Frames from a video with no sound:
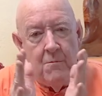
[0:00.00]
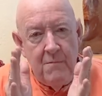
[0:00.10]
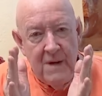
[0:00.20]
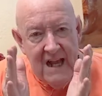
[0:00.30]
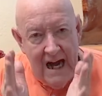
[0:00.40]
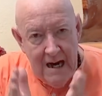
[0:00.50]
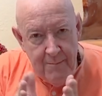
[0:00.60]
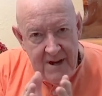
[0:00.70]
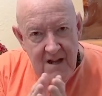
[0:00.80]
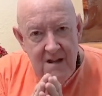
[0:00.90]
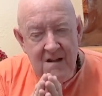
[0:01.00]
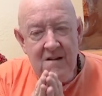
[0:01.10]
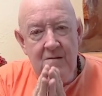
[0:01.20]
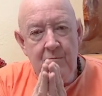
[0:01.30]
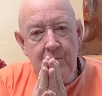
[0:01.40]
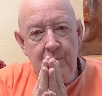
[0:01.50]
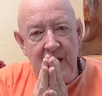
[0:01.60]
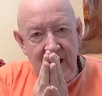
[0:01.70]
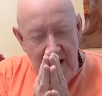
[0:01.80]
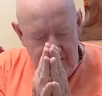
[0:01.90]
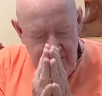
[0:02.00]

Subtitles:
Be happy. Be love.